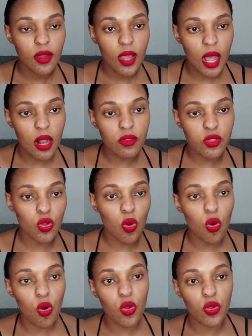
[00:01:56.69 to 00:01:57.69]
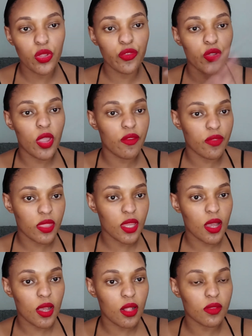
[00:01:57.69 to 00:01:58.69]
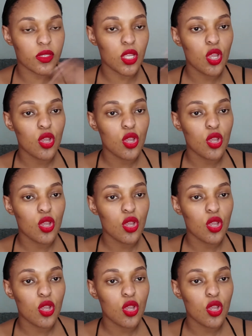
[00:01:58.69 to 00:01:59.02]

calves or if you have thicker calves.